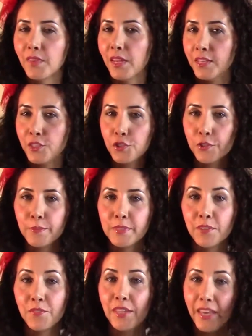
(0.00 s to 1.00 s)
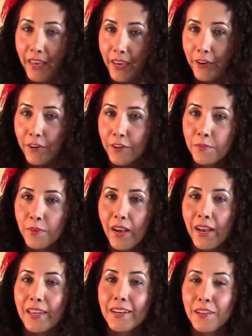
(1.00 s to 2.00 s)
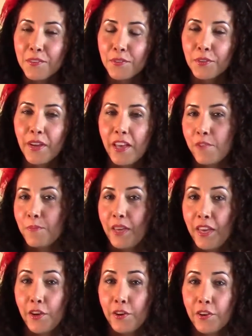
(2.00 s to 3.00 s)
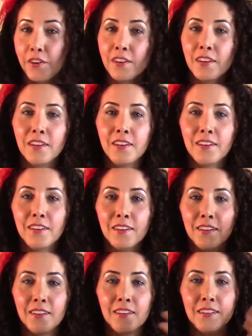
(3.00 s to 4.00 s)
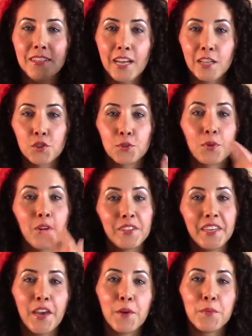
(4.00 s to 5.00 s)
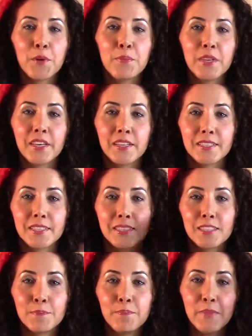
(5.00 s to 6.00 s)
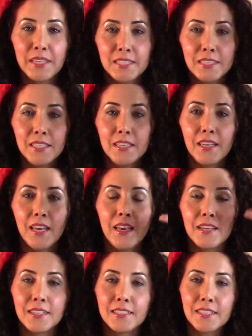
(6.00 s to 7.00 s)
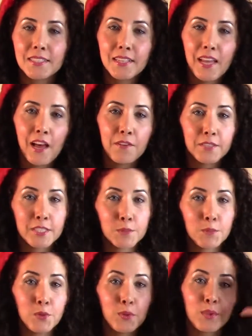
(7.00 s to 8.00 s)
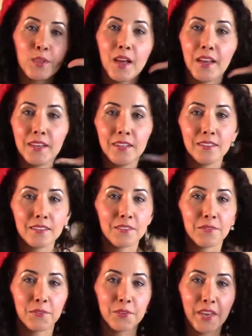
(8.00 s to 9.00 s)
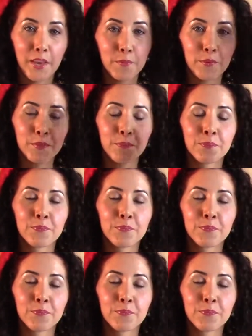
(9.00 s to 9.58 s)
In terms of the hair, I never have my hair natural on camera because it's messy and it doesn't have a smooth line for camera.